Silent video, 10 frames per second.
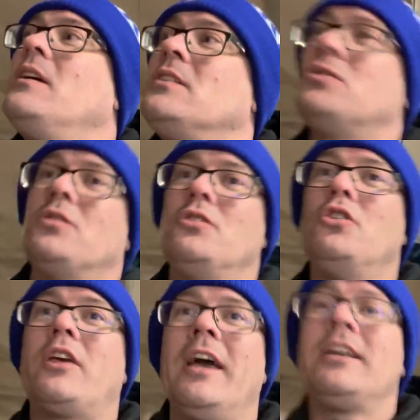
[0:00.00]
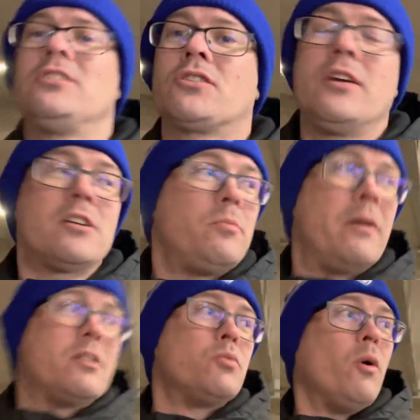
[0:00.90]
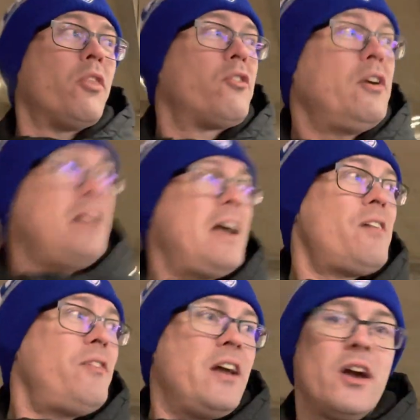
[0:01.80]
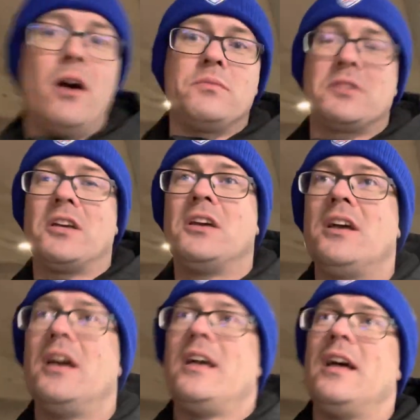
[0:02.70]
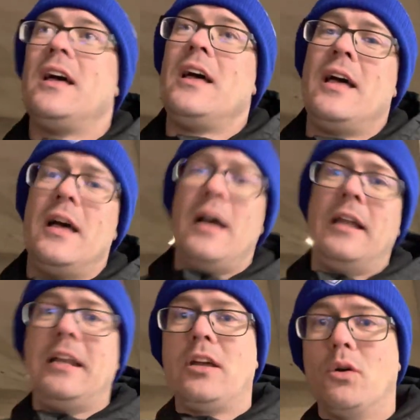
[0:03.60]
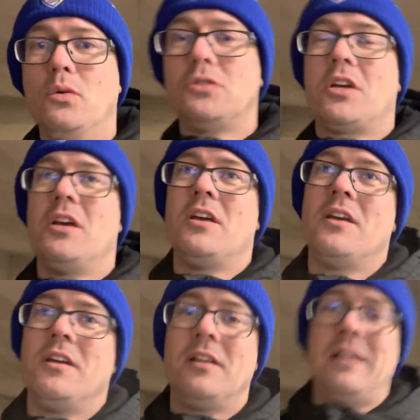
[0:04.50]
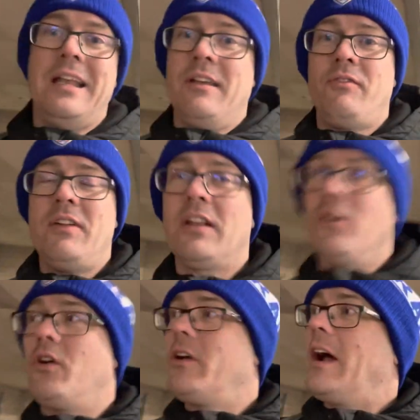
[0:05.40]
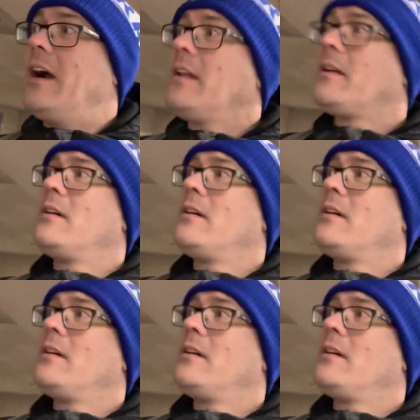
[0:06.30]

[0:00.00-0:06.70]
So Newcastle's greatest players won three F A Cups, and then he goes to Linfield in Northern Ireland.